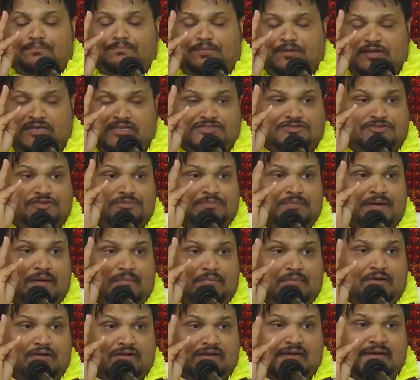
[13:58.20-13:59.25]
Please
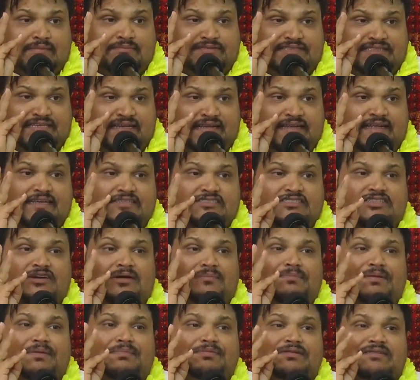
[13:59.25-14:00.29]
remember what I'm saying here.
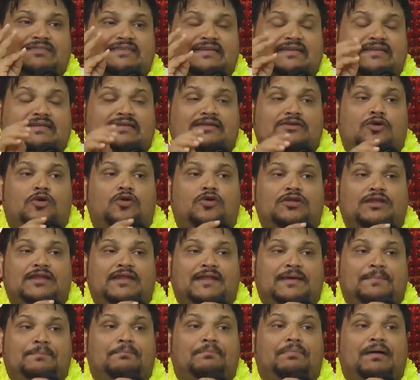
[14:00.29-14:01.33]
Some people think only
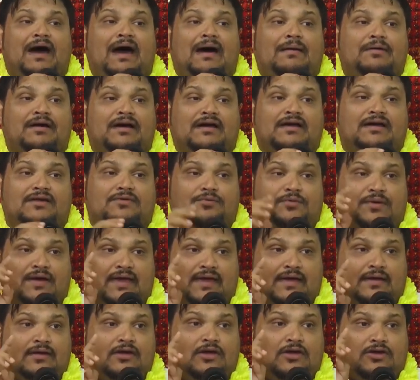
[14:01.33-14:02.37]
the Baba could wear